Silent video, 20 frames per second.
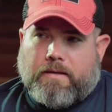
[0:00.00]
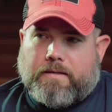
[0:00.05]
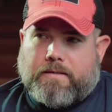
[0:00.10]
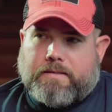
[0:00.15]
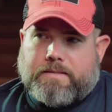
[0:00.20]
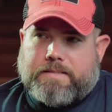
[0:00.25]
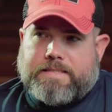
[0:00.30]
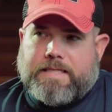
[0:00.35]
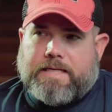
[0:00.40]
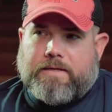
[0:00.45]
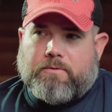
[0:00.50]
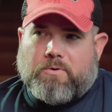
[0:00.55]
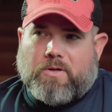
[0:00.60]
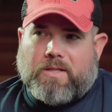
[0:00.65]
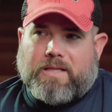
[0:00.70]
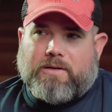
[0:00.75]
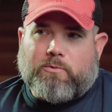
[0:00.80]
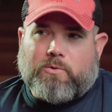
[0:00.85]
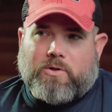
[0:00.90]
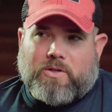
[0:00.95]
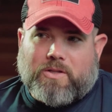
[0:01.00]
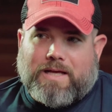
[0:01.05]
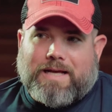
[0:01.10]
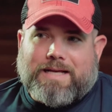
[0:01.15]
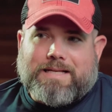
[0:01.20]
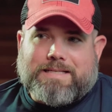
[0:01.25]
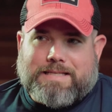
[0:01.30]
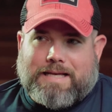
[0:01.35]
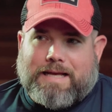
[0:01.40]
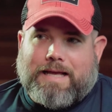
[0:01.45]
Didn't really
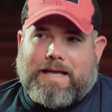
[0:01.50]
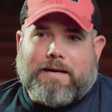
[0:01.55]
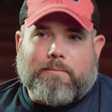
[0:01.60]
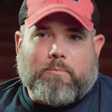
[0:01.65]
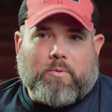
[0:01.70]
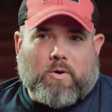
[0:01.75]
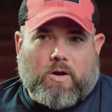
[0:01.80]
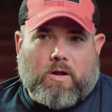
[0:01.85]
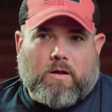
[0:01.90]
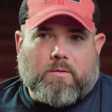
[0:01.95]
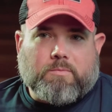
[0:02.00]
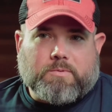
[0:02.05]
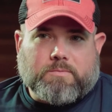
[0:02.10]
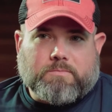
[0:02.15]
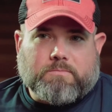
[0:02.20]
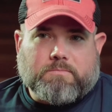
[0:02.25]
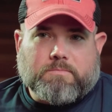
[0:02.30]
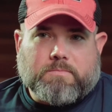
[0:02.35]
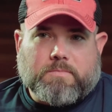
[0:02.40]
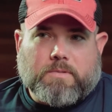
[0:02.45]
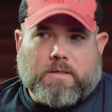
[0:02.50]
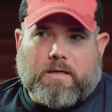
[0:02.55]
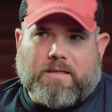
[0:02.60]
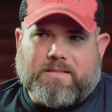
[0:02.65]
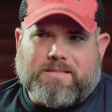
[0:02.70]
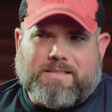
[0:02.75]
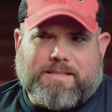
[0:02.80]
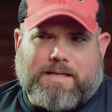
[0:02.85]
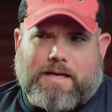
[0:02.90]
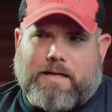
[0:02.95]
realize I had a problem.
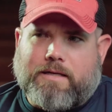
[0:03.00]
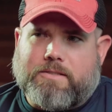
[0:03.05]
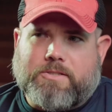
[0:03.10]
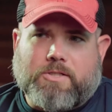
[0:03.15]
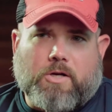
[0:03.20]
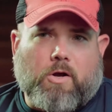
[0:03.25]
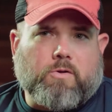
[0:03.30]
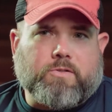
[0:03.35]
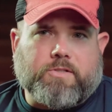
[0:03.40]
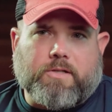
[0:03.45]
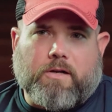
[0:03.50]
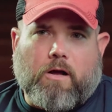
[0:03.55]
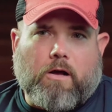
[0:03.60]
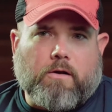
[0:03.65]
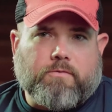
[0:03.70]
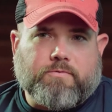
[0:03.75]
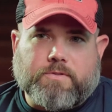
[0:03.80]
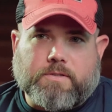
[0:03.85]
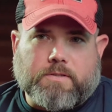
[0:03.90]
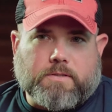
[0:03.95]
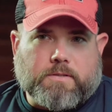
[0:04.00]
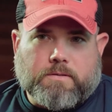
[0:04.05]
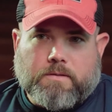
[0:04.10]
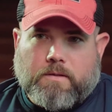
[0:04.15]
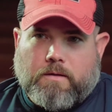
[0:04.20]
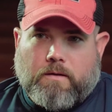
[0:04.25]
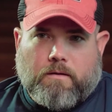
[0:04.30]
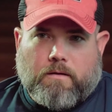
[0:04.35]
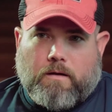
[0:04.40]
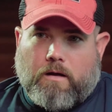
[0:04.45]
Just kind of chalked it off to,
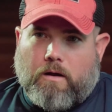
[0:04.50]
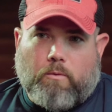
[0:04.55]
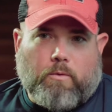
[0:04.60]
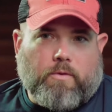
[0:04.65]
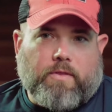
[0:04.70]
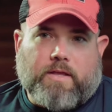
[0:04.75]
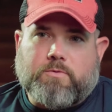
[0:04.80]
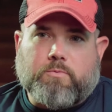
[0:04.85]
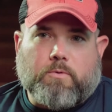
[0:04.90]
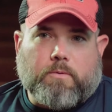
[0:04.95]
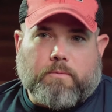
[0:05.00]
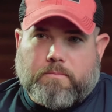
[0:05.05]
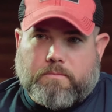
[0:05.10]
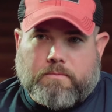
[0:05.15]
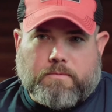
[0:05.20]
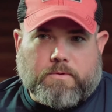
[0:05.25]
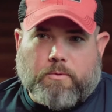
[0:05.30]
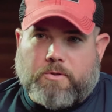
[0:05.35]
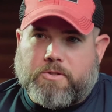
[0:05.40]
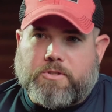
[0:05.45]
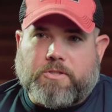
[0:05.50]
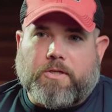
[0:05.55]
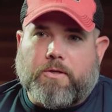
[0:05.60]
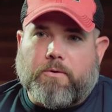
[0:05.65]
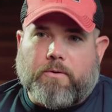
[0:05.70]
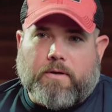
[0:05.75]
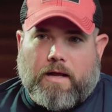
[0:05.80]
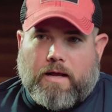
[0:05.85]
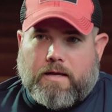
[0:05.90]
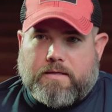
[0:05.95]
oh, well, that's what you do
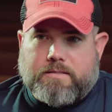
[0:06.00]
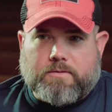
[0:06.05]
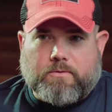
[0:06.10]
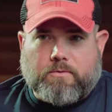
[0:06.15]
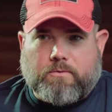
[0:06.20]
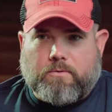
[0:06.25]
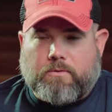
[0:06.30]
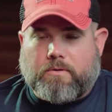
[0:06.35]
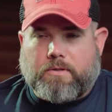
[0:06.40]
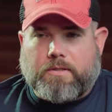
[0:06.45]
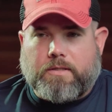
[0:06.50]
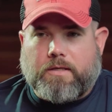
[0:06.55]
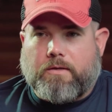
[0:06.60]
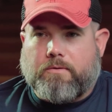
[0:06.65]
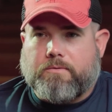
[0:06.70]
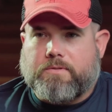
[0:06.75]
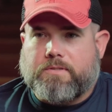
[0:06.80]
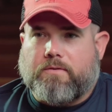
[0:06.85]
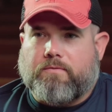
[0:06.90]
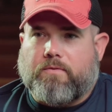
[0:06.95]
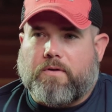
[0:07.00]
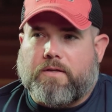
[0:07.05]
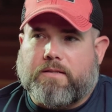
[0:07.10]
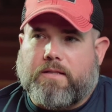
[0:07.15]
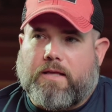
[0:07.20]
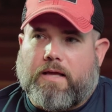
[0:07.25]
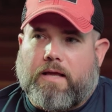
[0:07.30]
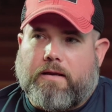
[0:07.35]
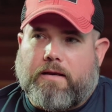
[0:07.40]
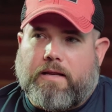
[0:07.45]
in high school, or, stuff like
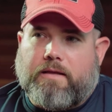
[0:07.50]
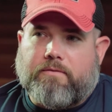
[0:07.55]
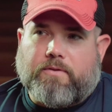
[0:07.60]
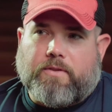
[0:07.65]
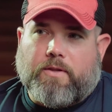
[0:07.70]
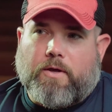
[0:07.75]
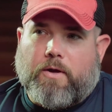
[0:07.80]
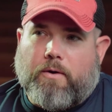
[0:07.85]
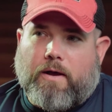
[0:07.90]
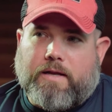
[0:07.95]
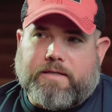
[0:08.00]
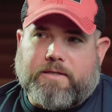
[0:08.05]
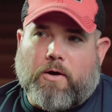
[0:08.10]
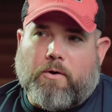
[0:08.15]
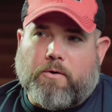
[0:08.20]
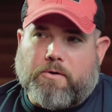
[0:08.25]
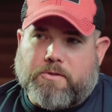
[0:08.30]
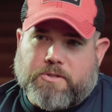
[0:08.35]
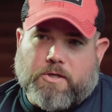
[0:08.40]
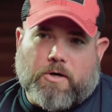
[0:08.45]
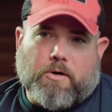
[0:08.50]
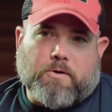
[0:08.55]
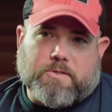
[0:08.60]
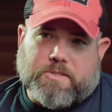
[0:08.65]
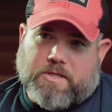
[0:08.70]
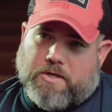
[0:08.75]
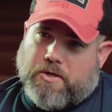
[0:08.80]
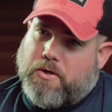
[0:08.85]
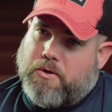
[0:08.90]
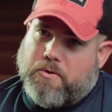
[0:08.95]
that, even though I'd gone to church
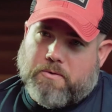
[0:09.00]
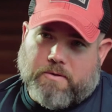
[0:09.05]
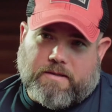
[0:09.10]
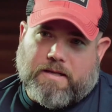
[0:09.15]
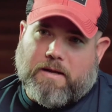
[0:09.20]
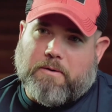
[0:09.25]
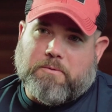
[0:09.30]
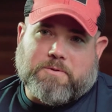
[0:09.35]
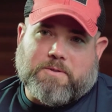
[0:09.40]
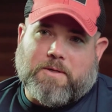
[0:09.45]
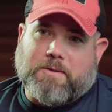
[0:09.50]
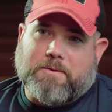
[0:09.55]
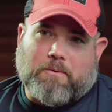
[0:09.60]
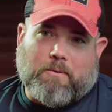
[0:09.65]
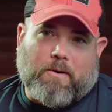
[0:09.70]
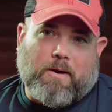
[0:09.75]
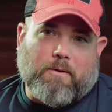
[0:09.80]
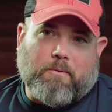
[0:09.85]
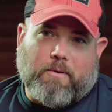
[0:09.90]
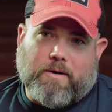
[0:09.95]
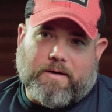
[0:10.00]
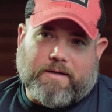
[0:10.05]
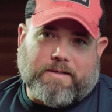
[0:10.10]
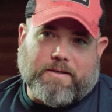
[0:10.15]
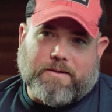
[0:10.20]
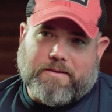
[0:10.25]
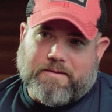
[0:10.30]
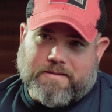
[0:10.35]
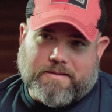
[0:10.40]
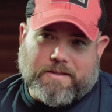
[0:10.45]
and knew that was not the right way to
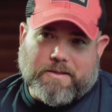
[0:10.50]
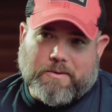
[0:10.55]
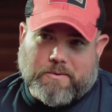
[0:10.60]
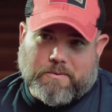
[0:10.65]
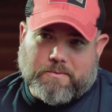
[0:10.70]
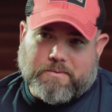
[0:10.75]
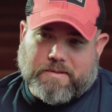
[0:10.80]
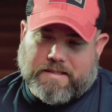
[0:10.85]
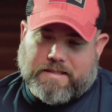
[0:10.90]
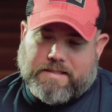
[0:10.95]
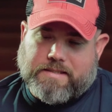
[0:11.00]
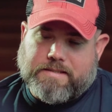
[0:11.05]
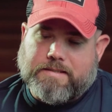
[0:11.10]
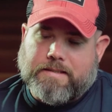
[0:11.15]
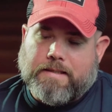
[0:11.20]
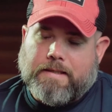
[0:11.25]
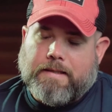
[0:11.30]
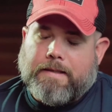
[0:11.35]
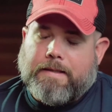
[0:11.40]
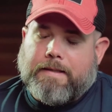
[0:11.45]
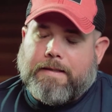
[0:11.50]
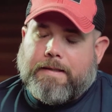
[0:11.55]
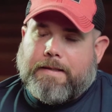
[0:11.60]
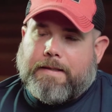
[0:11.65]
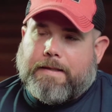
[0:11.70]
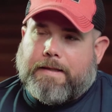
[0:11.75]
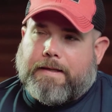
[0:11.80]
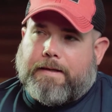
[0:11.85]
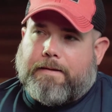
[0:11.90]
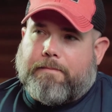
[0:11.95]
do things.
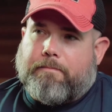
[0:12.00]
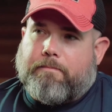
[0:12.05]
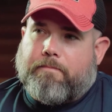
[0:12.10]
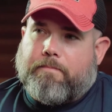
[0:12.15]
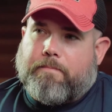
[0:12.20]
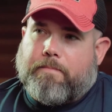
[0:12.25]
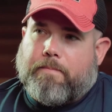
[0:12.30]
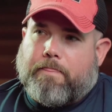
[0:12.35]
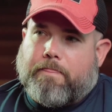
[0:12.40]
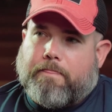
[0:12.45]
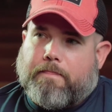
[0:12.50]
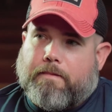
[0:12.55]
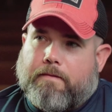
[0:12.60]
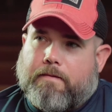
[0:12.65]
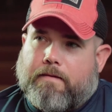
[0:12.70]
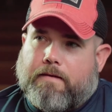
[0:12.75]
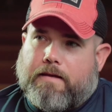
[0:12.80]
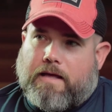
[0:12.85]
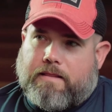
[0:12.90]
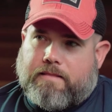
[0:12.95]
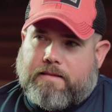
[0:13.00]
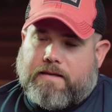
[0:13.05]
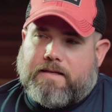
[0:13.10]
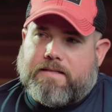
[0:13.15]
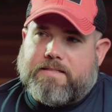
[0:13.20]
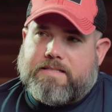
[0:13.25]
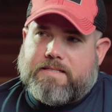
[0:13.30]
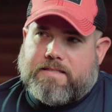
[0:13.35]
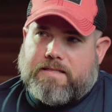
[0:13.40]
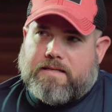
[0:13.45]
I think
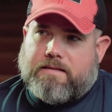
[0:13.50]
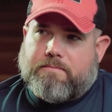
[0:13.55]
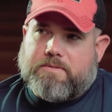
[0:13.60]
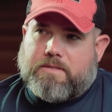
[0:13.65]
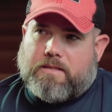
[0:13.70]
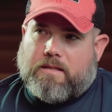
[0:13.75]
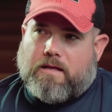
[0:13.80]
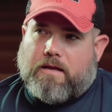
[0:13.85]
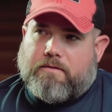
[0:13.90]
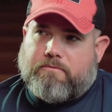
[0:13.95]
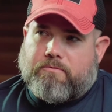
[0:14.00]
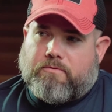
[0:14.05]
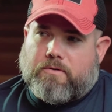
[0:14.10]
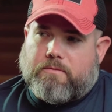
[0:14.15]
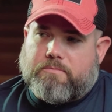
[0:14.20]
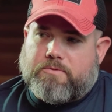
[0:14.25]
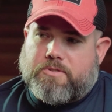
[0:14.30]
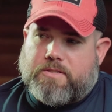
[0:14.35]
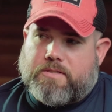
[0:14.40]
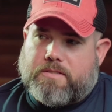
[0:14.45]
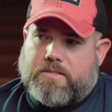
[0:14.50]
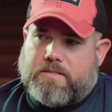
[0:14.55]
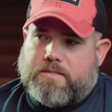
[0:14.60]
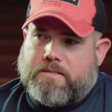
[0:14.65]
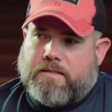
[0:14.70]
it stems a lot from just